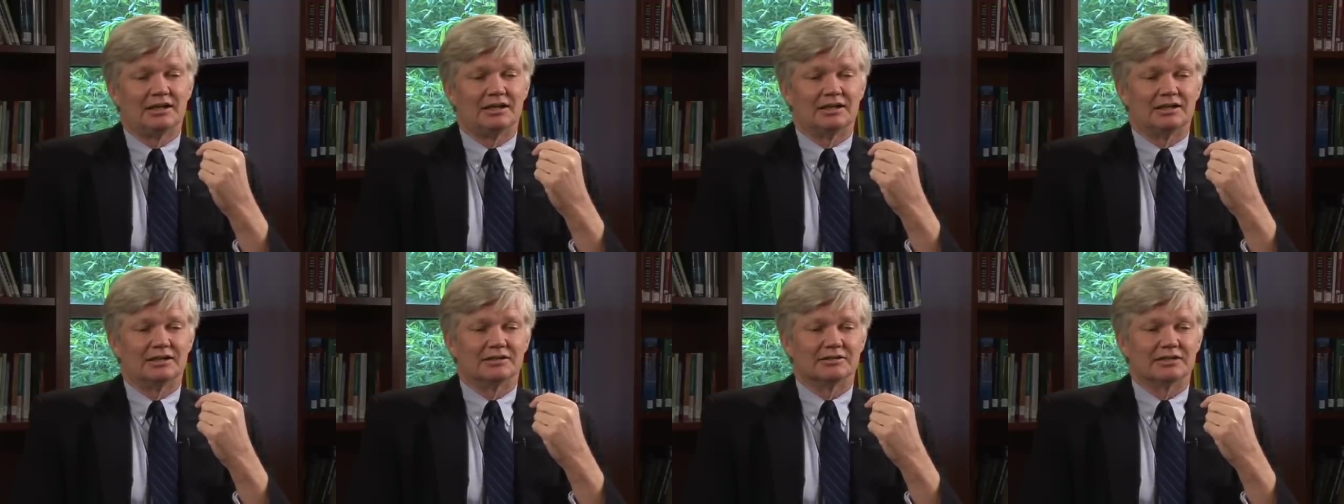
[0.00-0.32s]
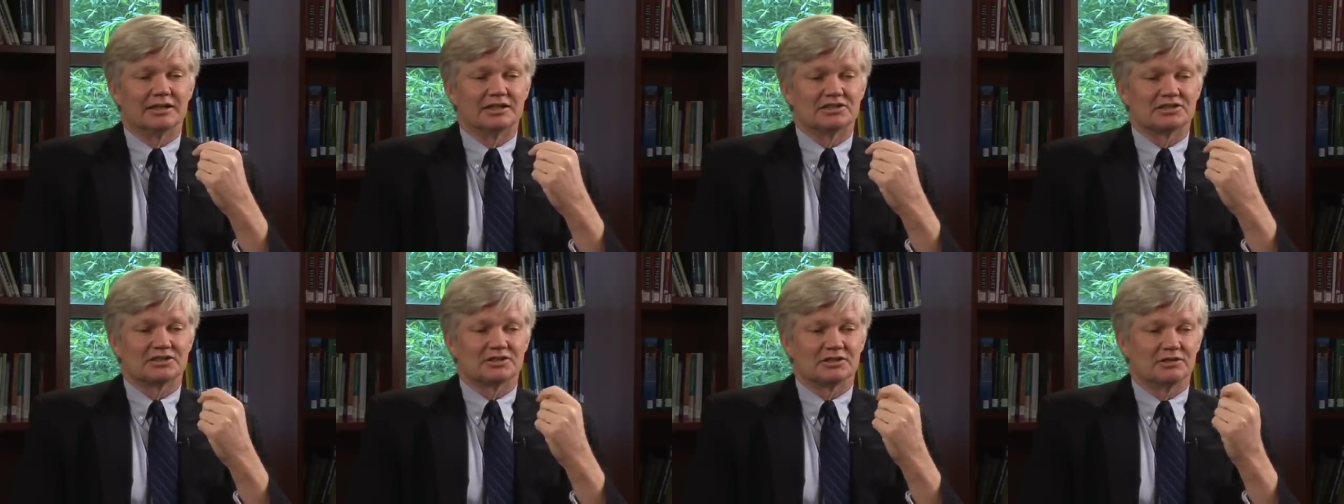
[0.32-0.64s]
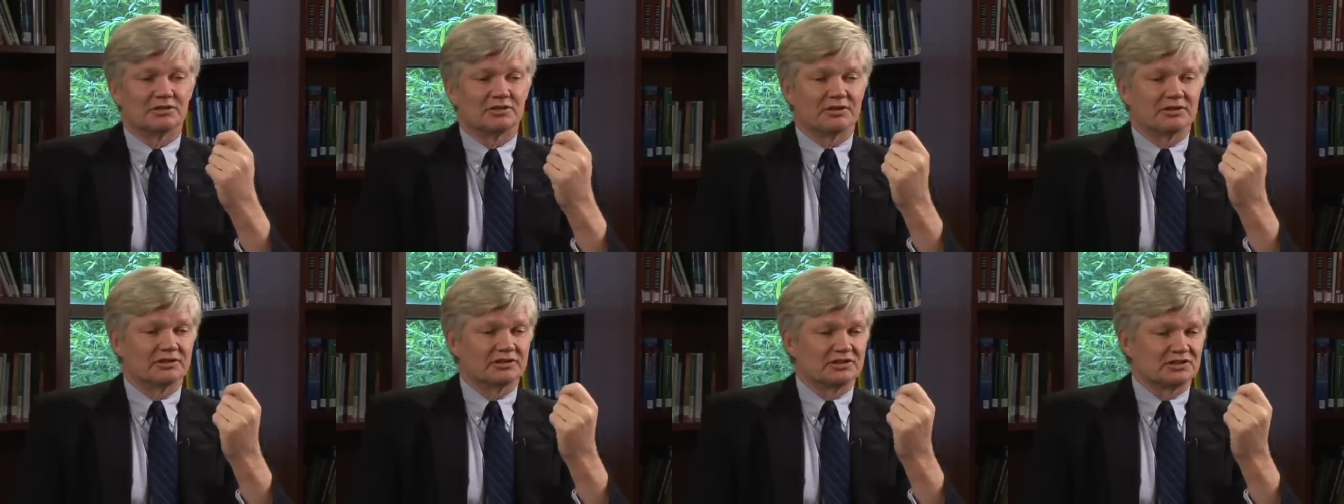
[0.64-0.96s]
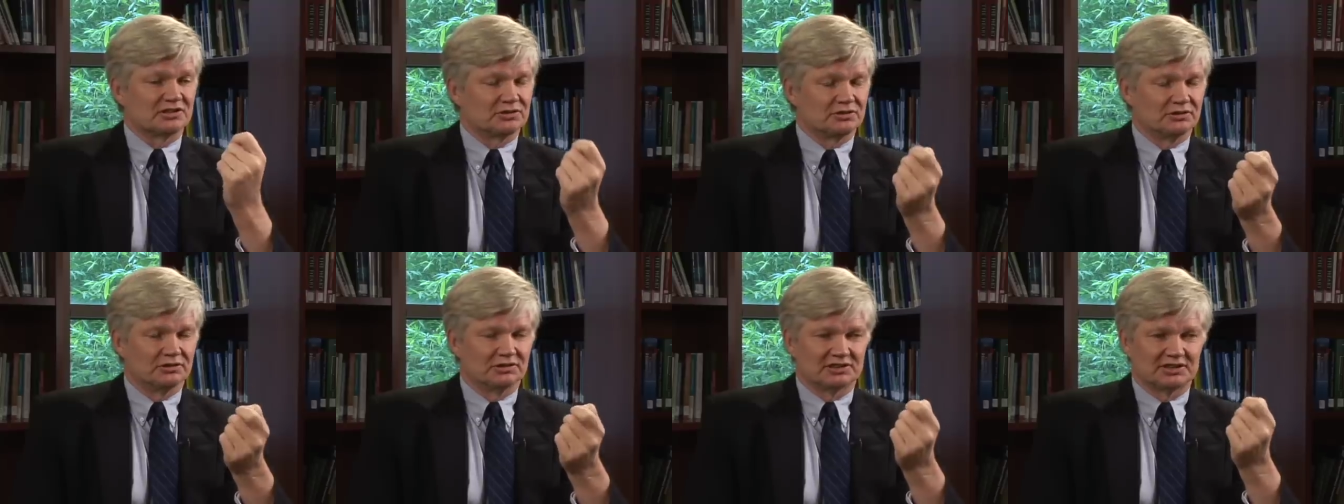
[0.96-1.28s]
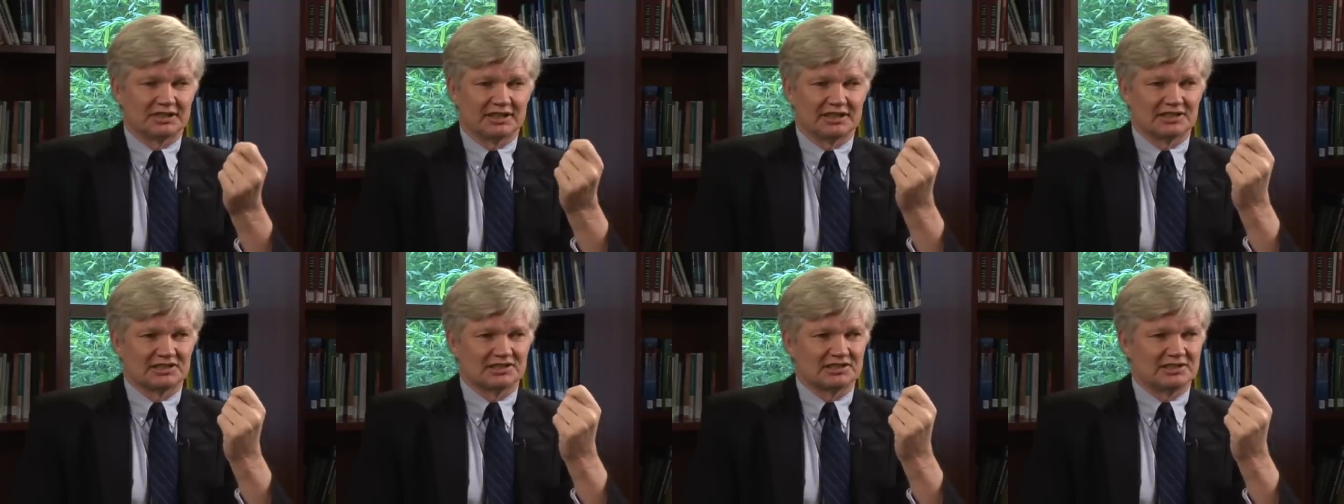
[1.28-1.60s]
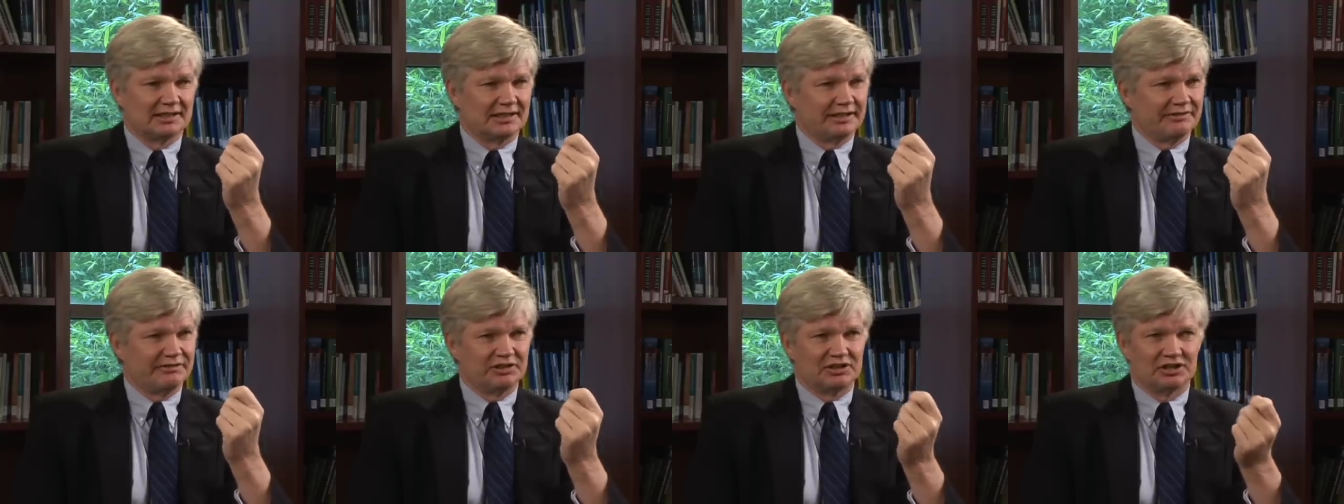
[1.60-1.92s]
Uh, and so there are stool tests
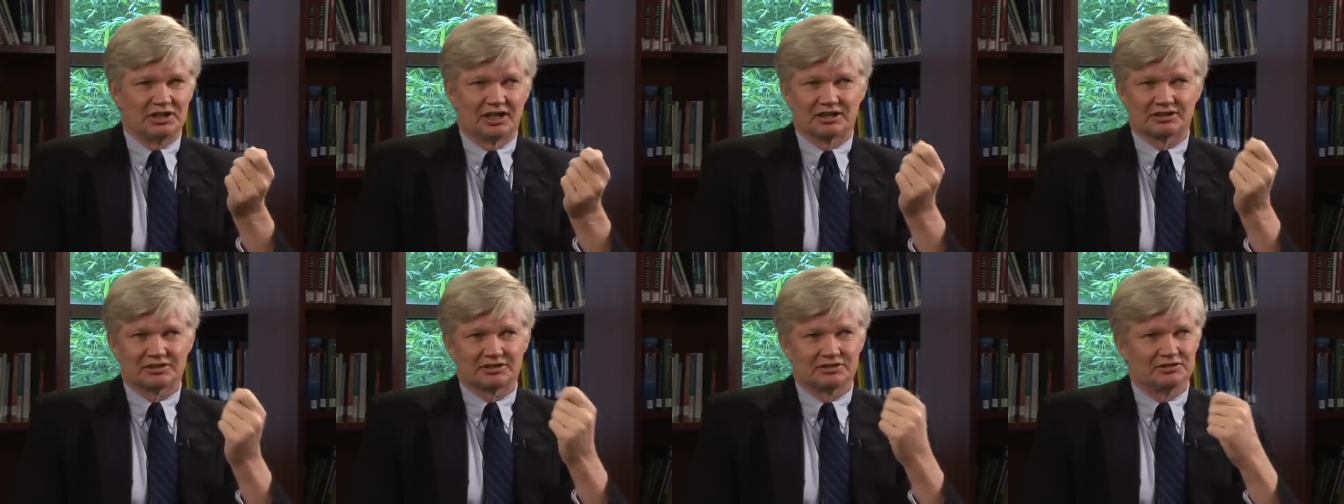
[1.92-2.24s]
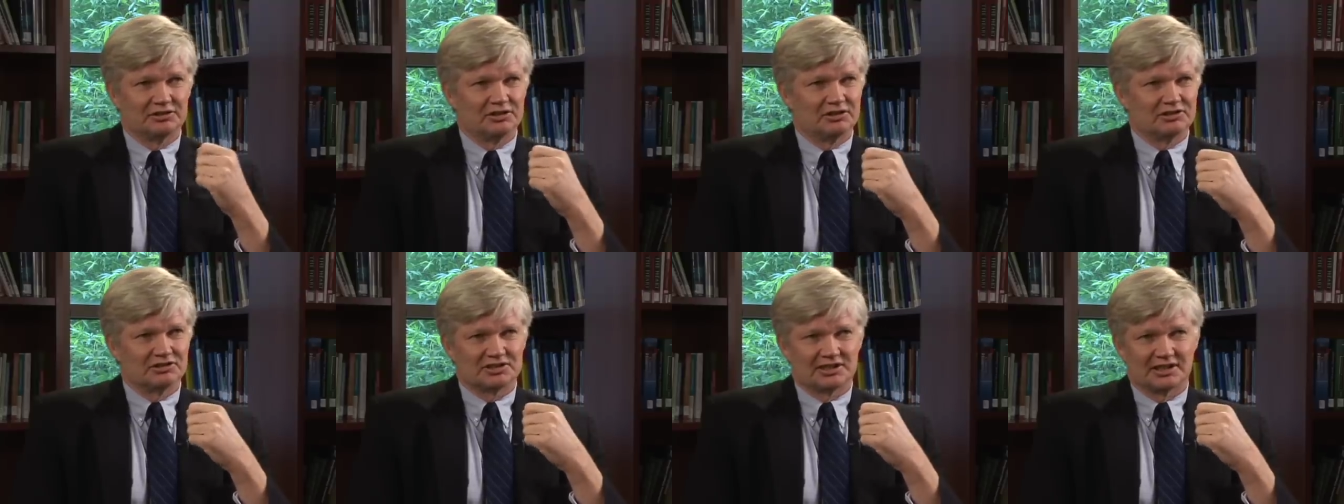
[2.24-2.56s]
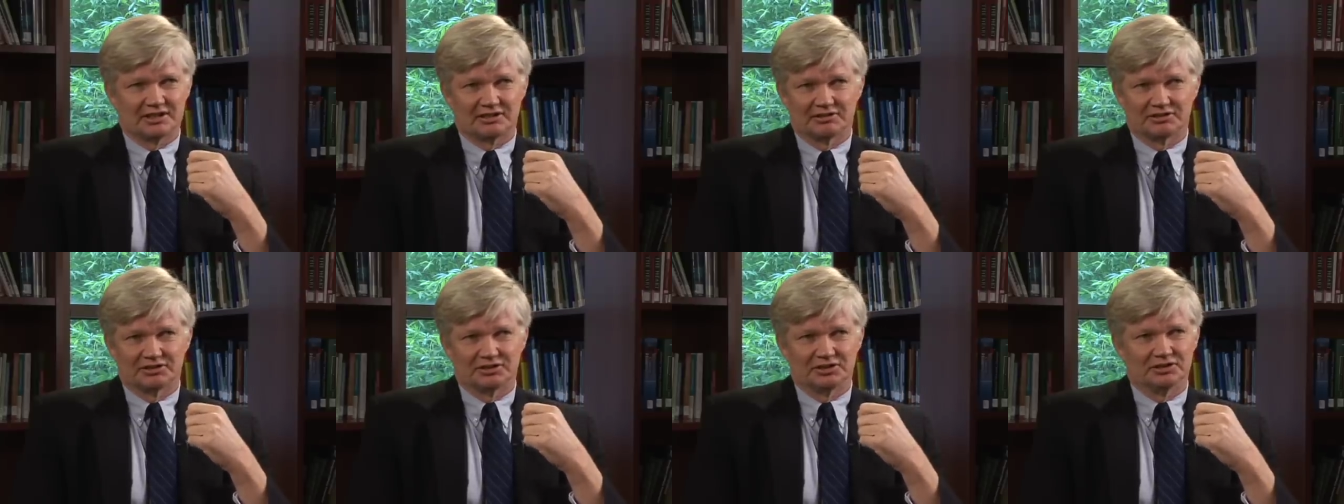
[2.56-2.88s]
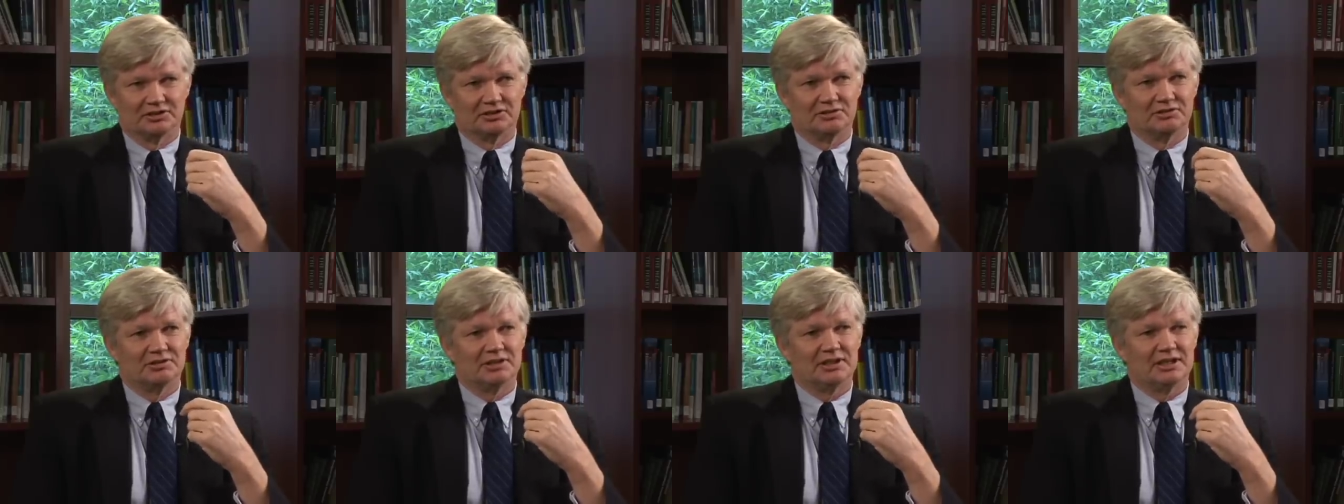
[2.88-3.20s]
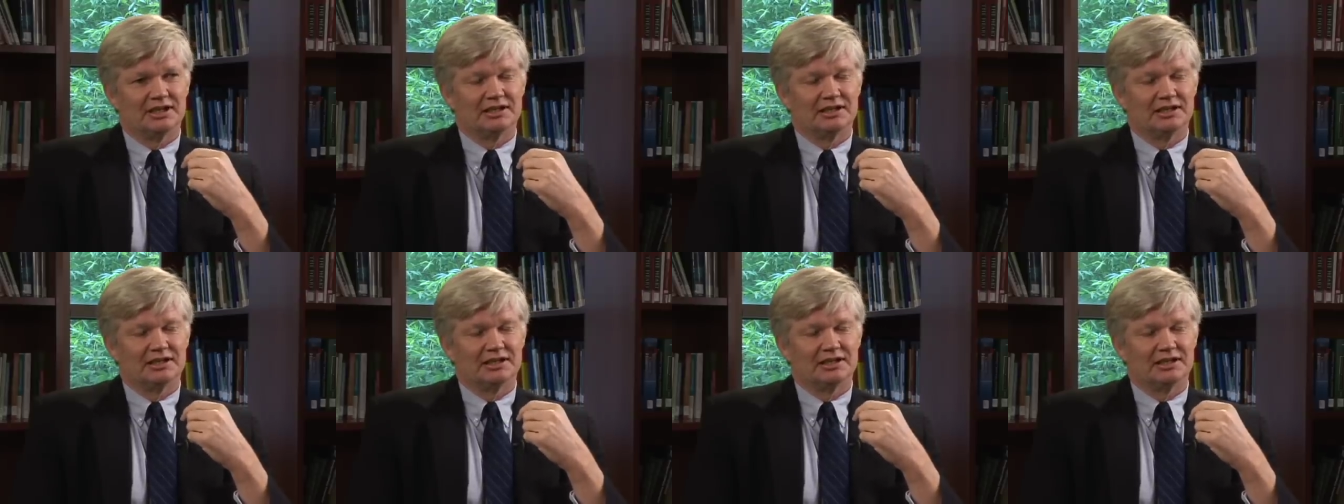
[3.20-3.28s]
that every doctor knows how to do,